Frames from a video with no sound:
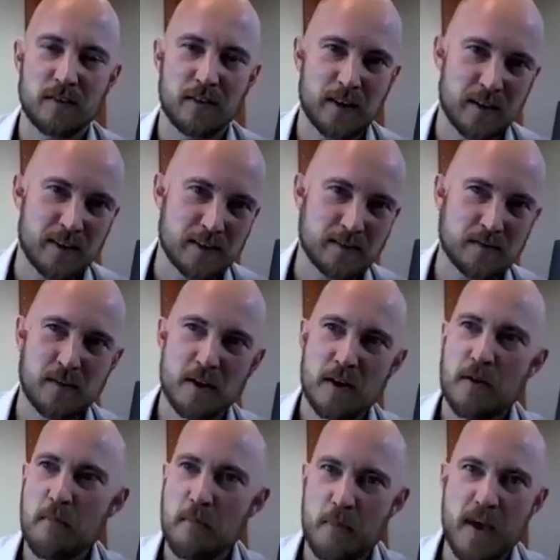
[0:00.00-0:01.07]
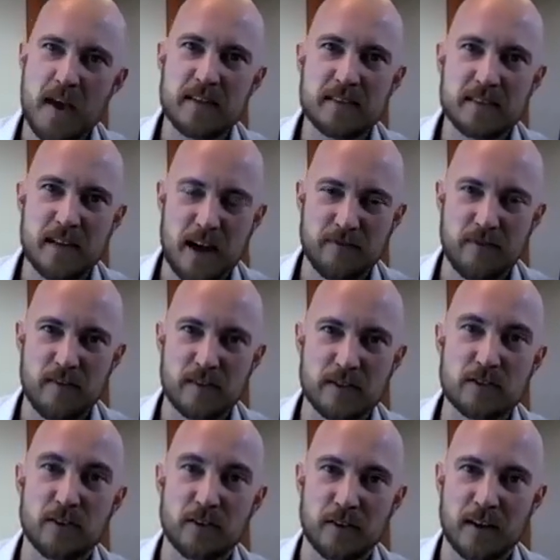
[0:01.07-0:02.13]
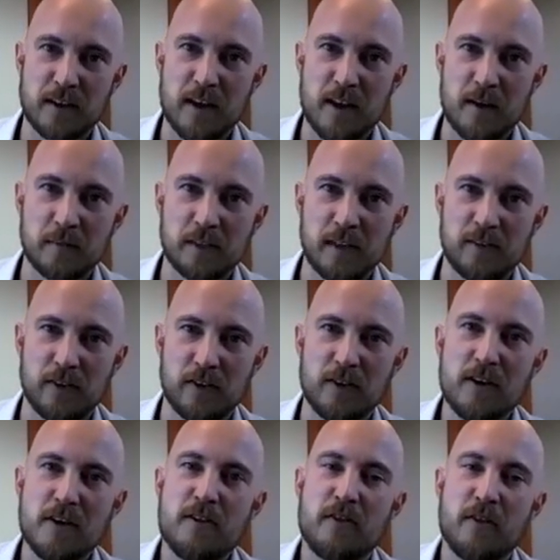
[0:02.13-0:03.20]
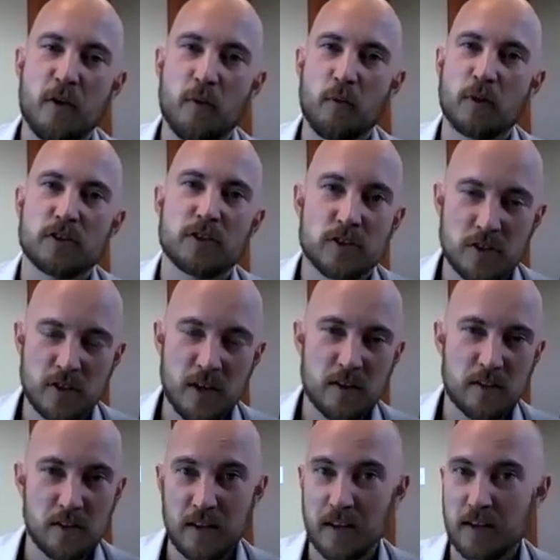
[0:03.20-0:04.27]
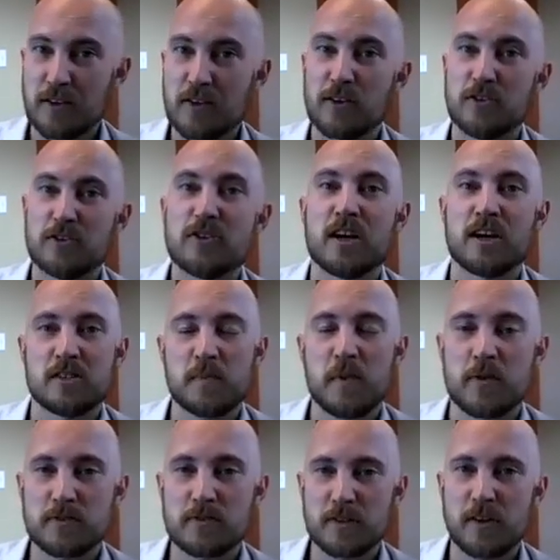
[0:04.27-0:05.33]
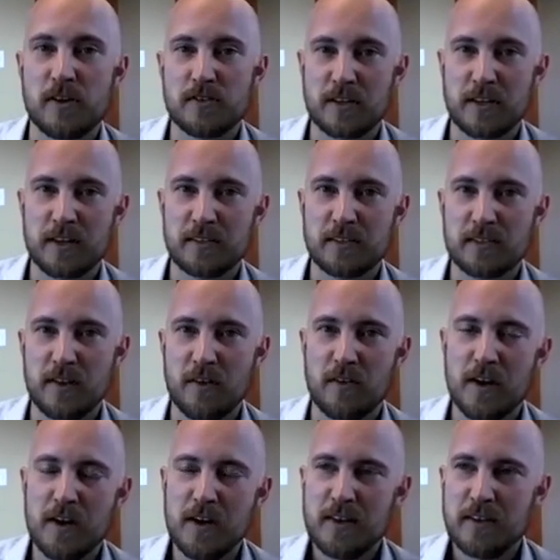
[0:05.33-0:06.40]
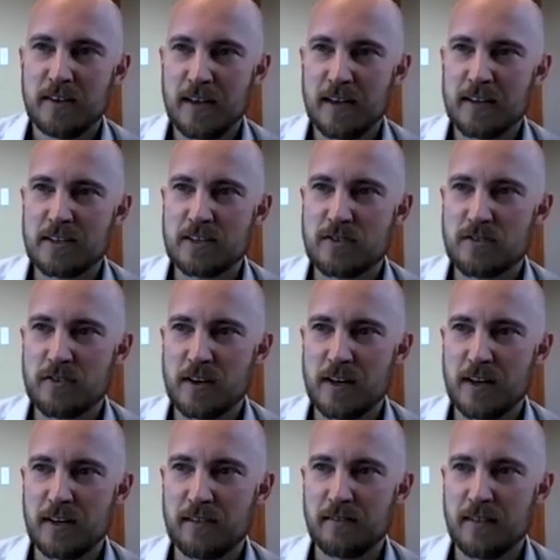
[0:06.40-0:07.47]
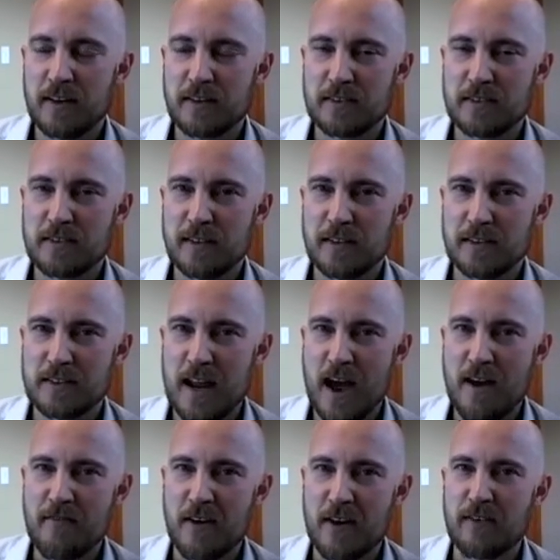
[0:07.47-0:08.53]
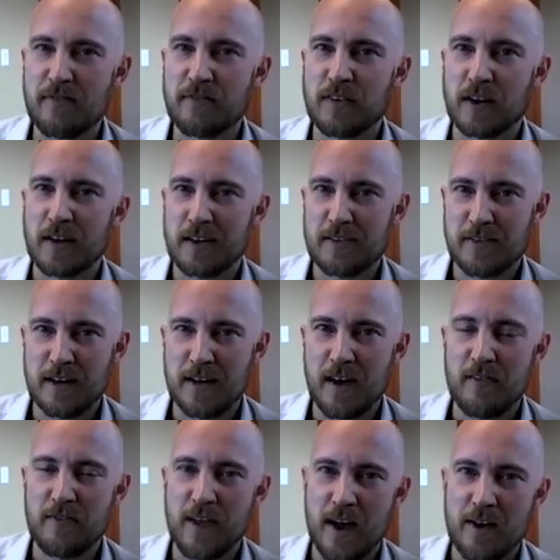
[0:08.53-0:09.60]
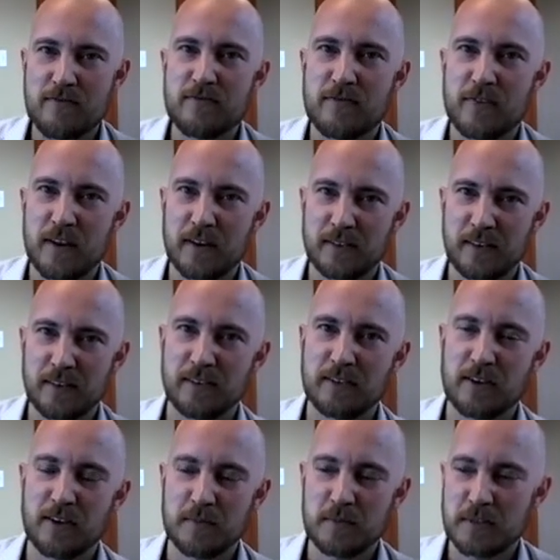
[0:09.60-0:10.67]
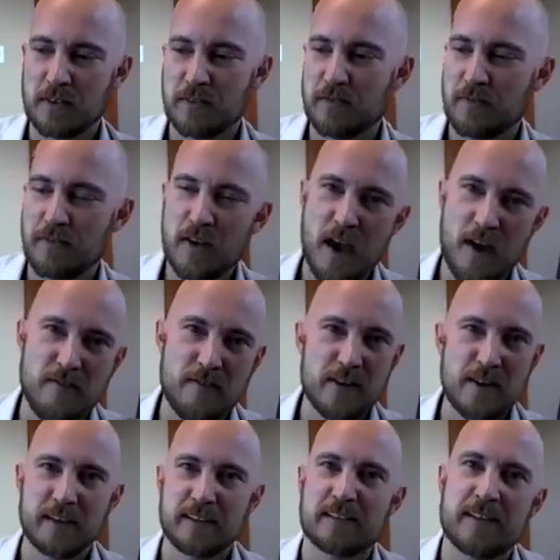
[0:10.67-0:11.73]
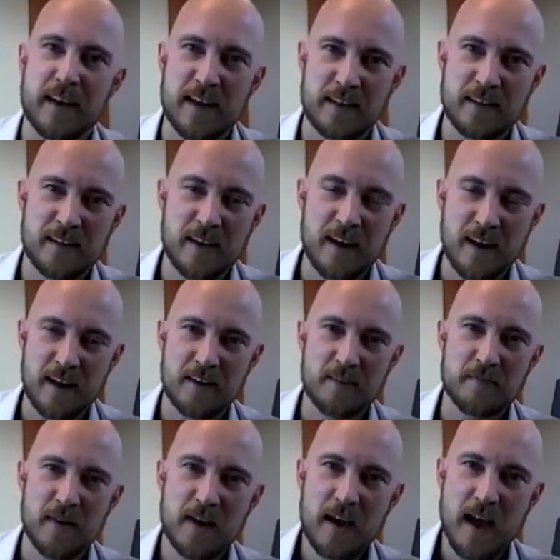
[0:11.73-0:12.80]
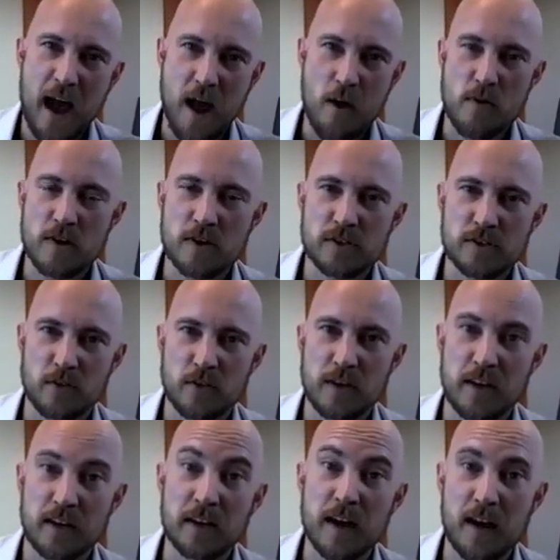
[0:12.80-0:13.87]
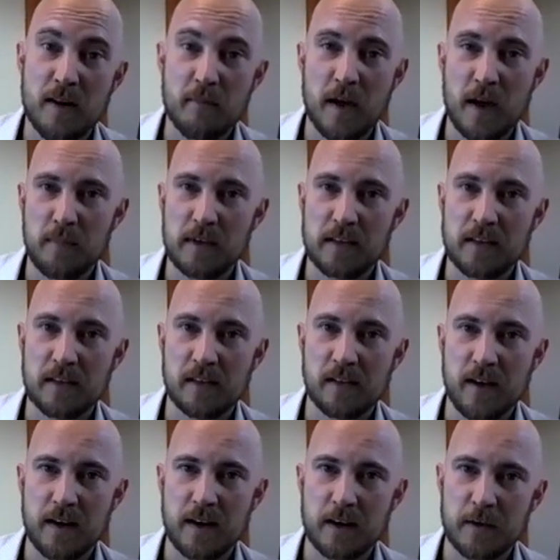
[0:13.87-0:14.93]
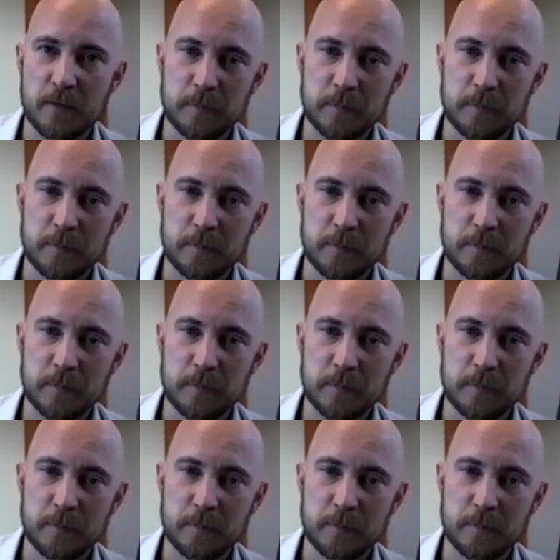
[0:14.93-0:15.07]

that is based off of a certain income level that could change post-closing. And so the industry is not very forgiving on that front in terms of evidence that hours or income might be declining.